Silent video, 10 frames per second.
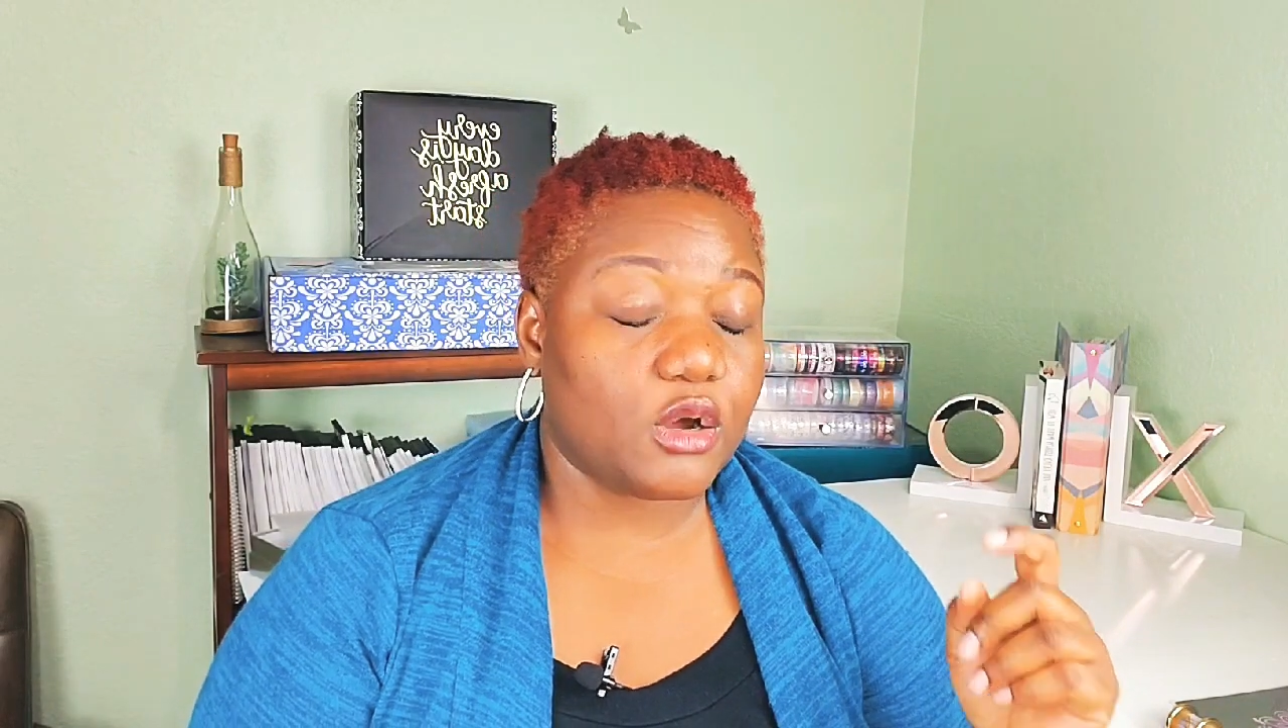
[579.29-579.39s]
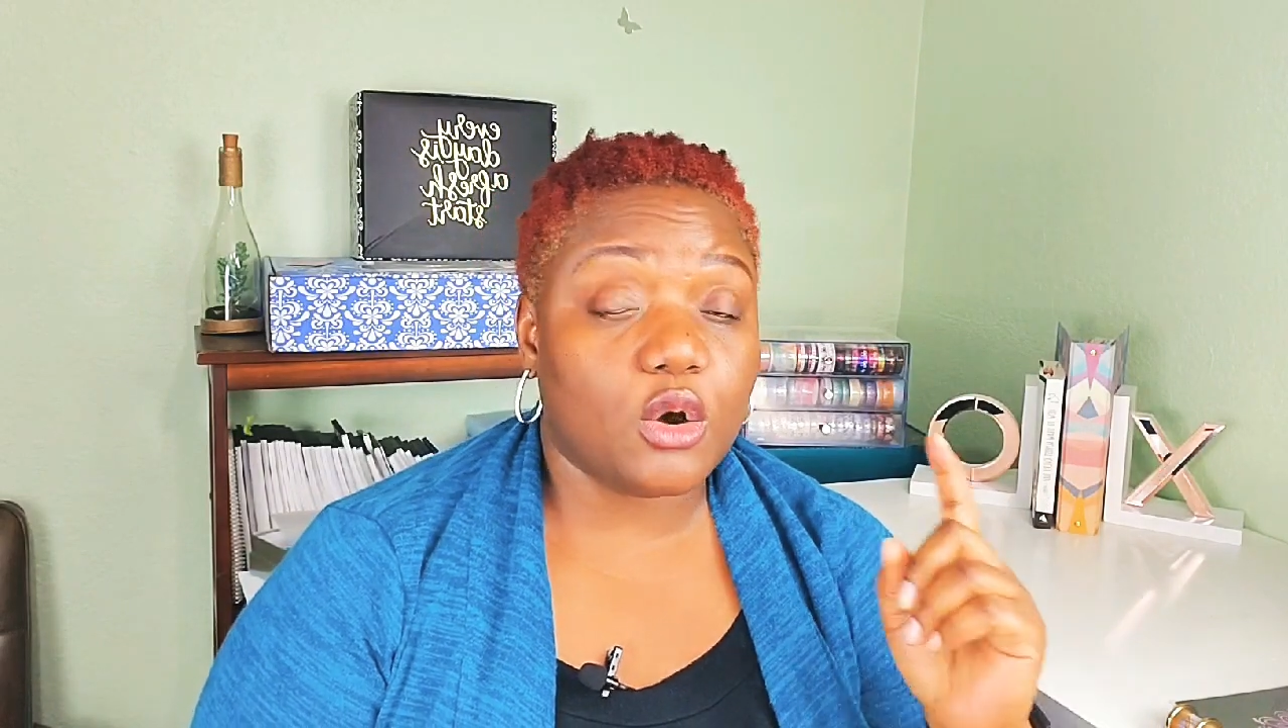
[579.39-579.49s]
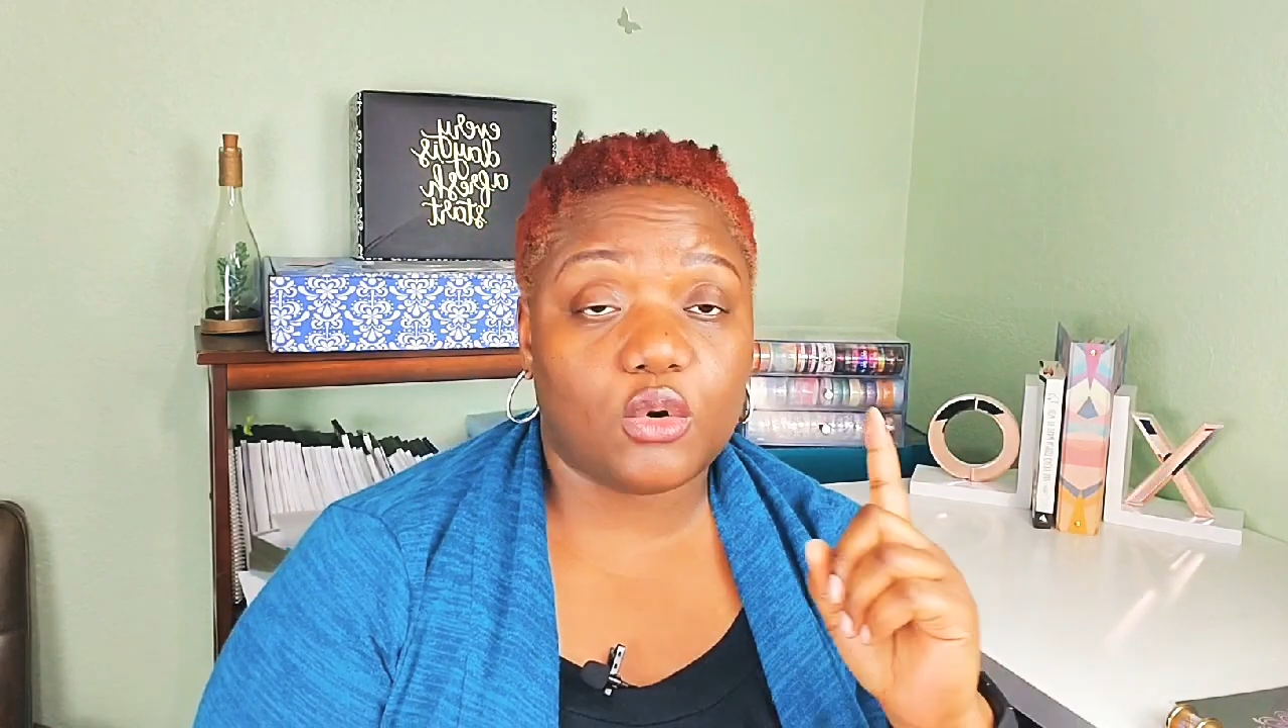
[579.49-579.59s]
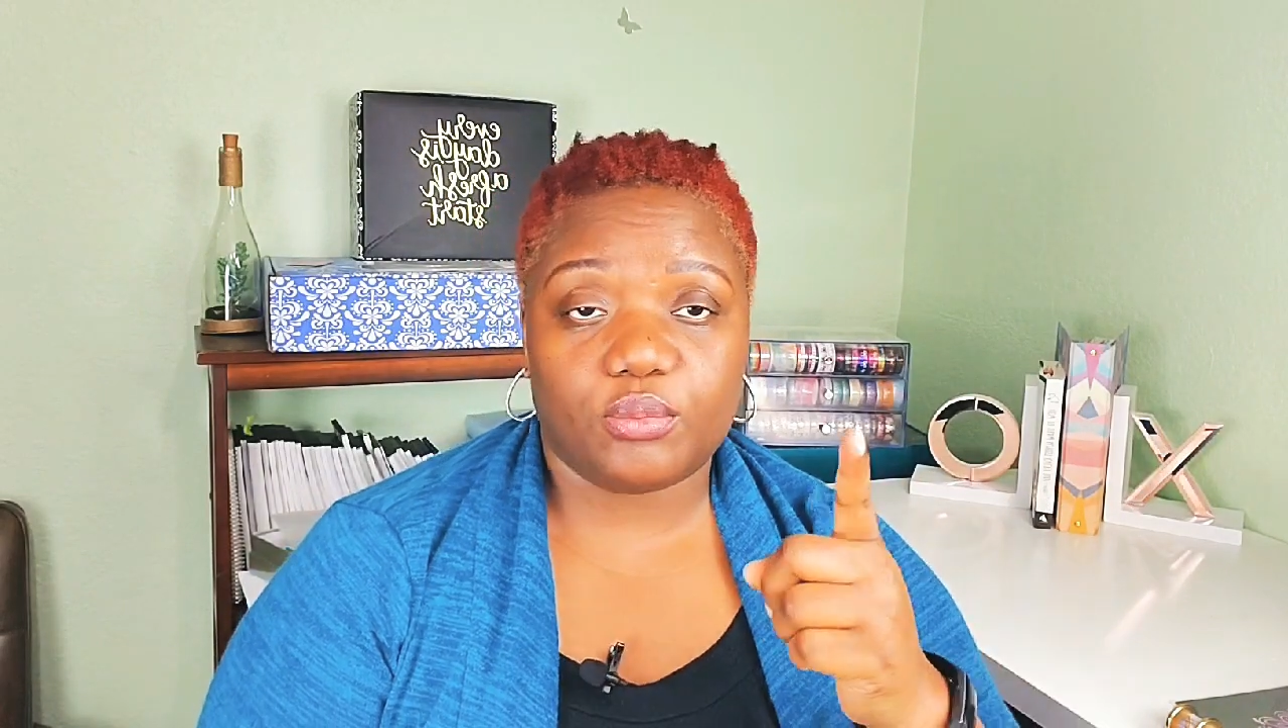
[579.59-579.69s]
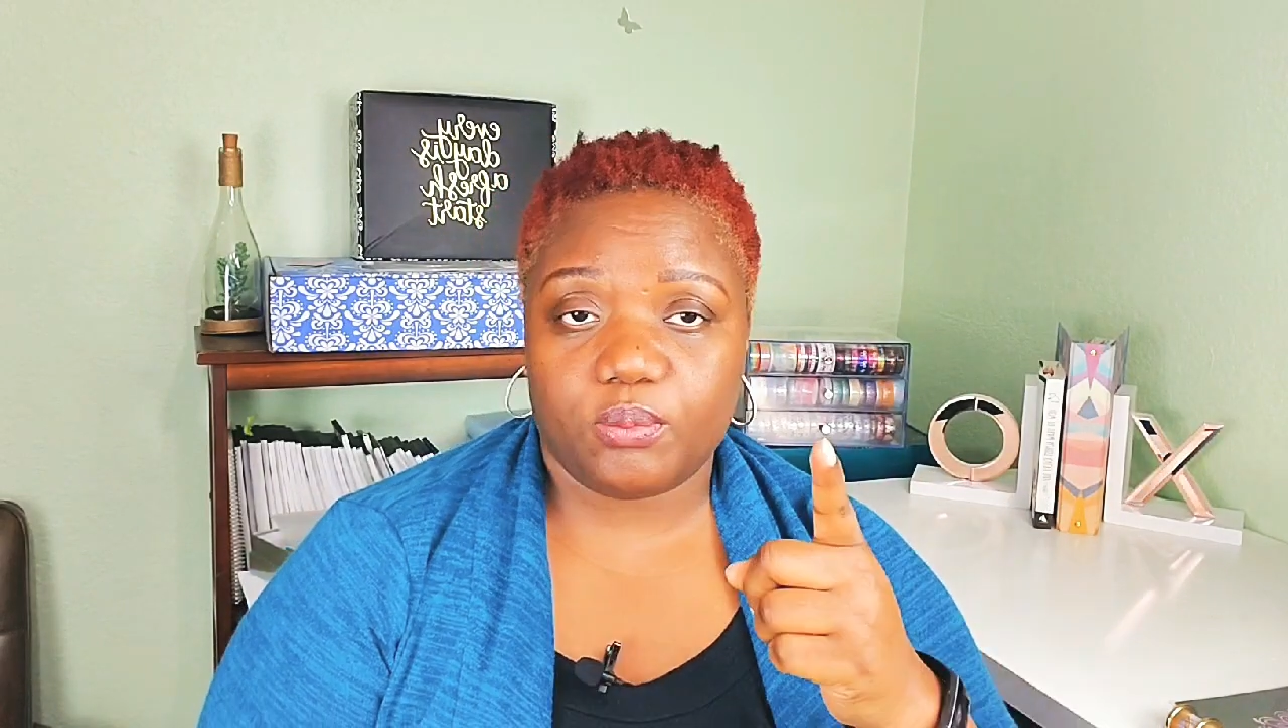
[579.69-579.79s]

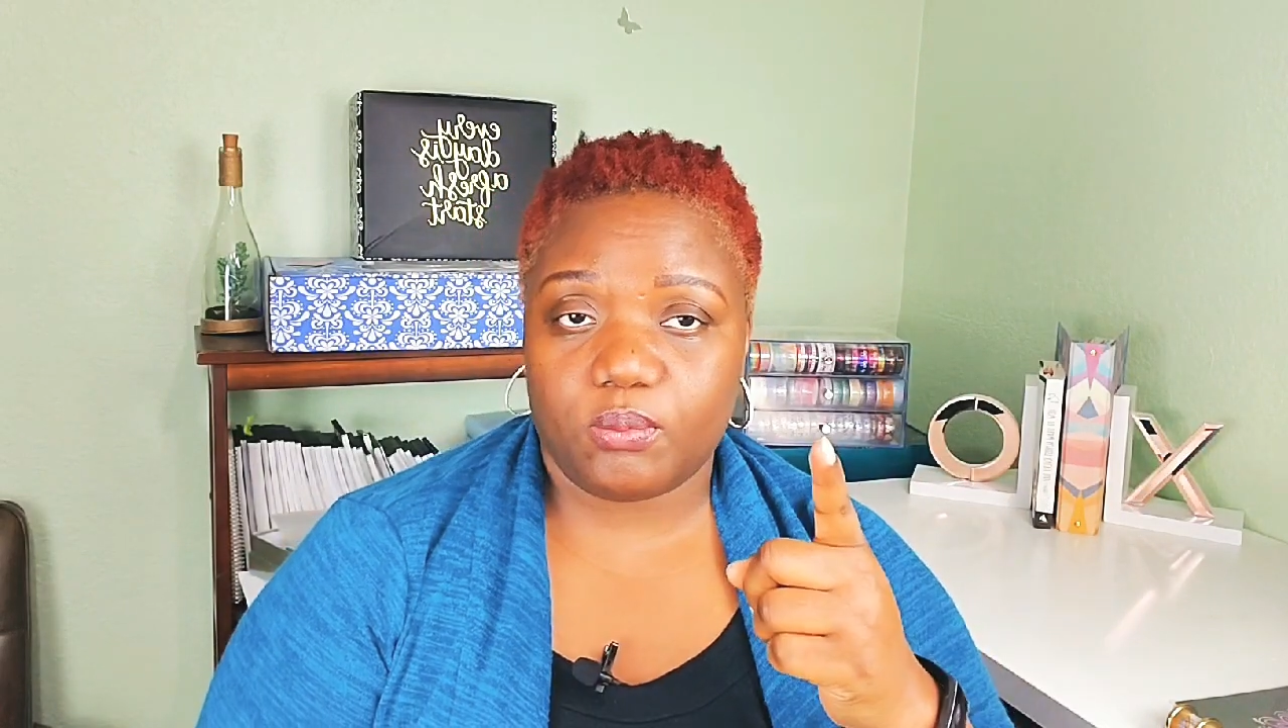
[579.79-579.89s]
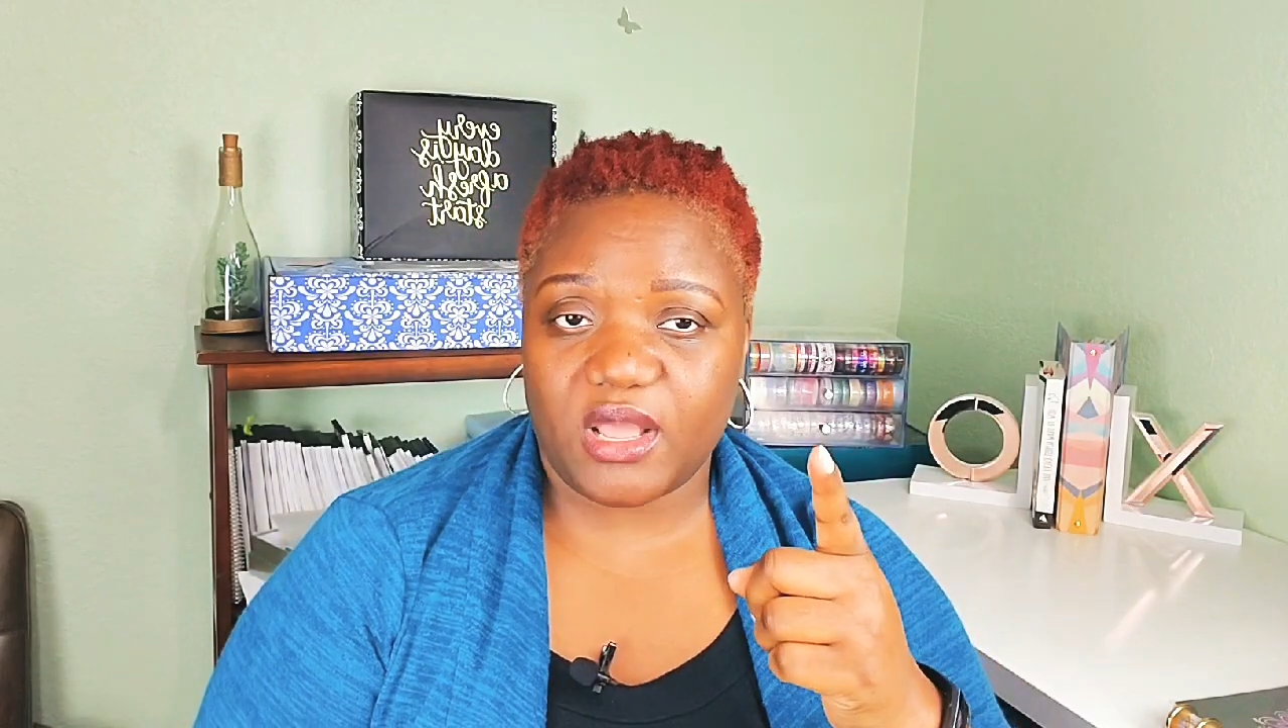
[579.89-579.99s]
oh,